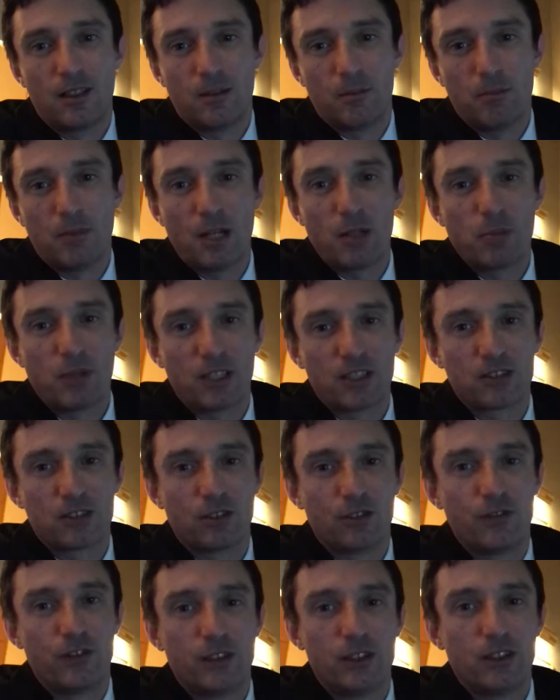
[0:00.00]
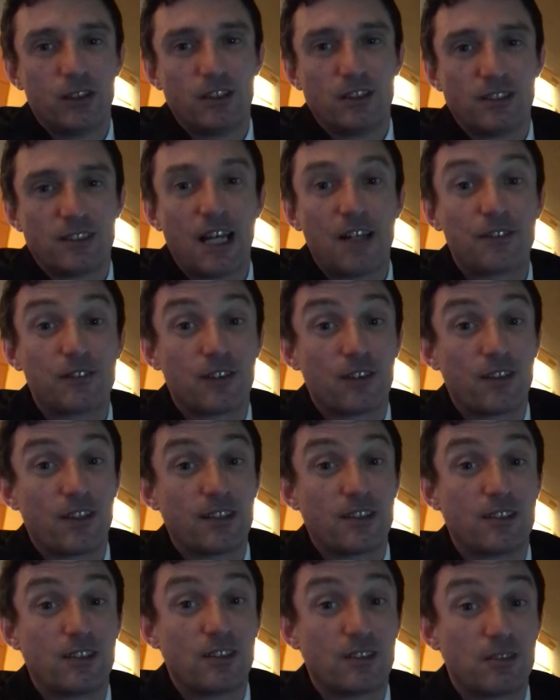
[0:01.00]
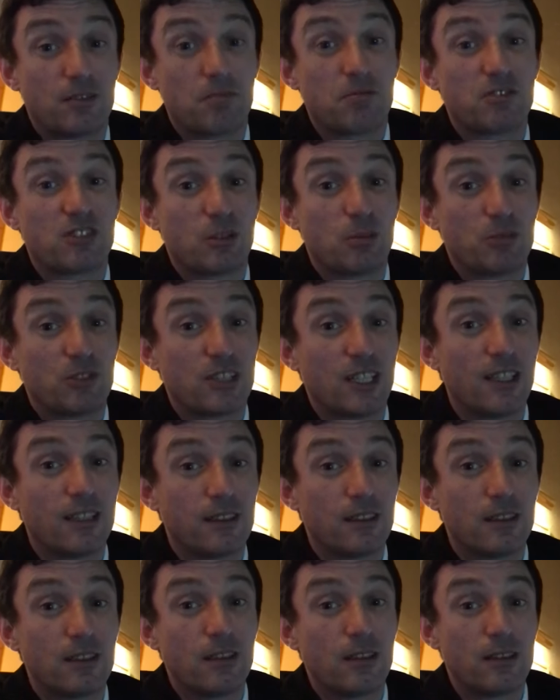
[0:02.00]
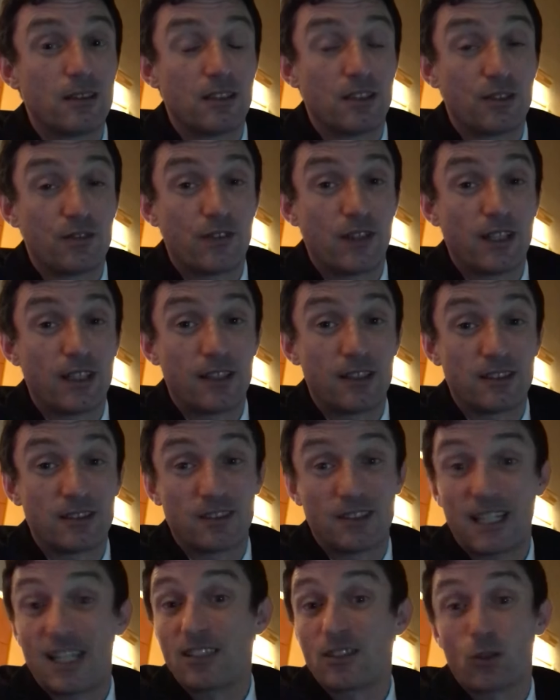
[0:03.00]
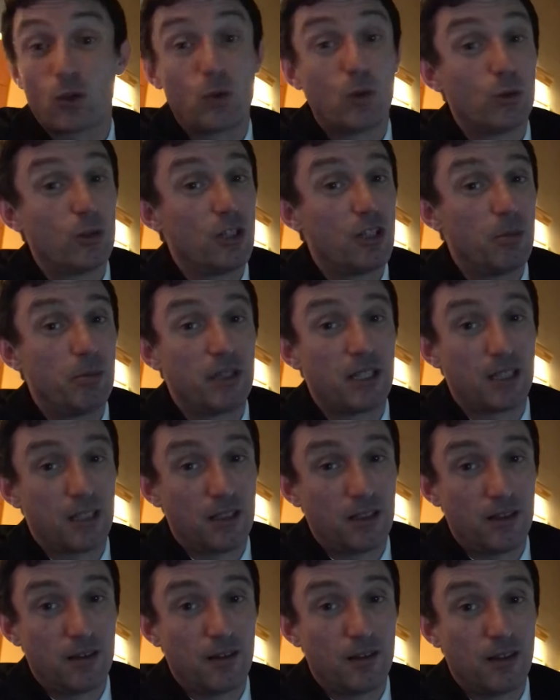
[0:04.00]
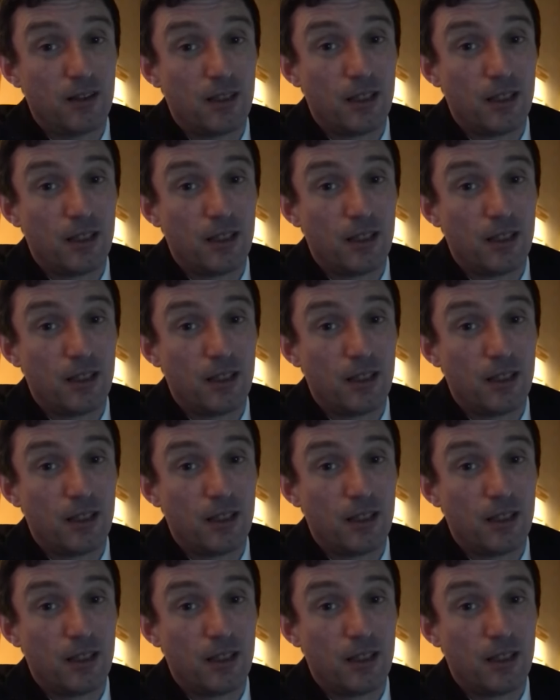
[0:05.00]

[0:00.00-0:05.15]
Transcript: my personal feeling is after this is subsided, this virus, that's only the beginning.